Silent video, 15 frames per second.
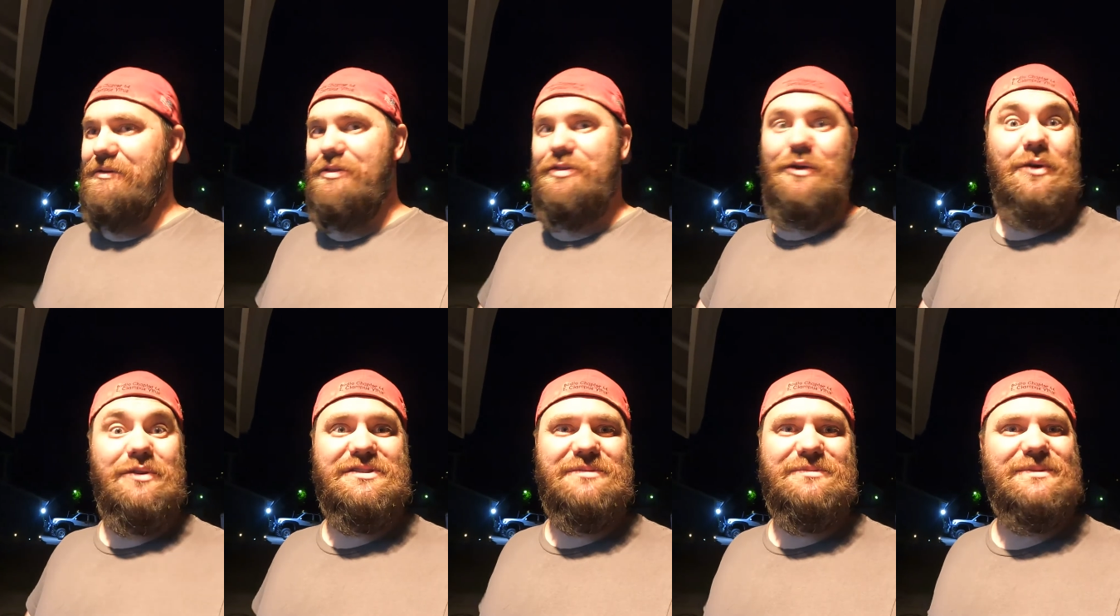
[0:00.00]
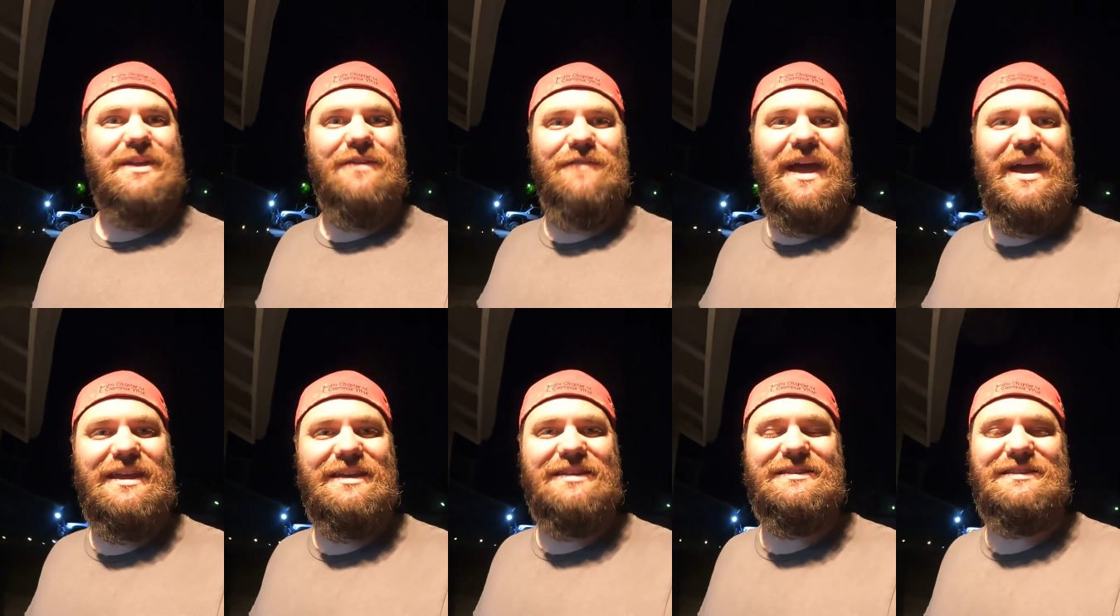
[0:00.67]
throwing some stuff
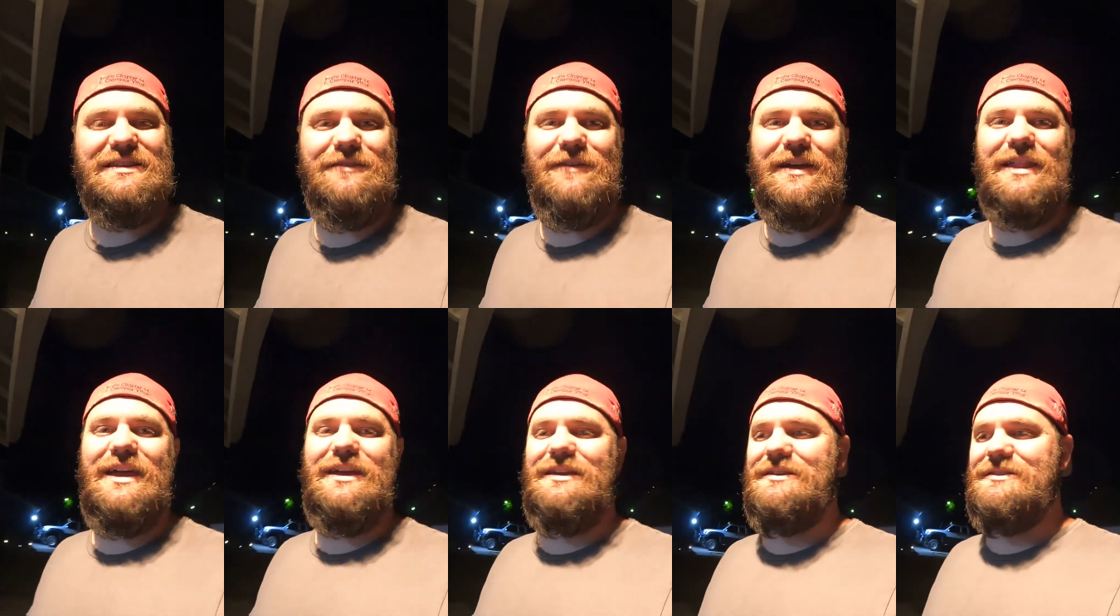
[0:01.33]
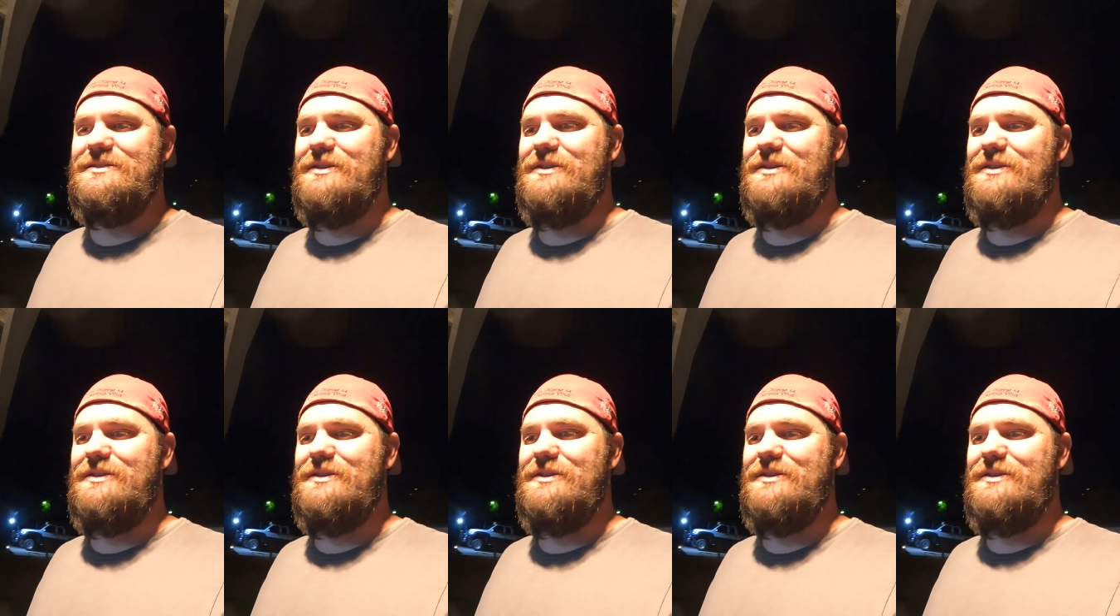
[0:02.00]
at it and see if I like it.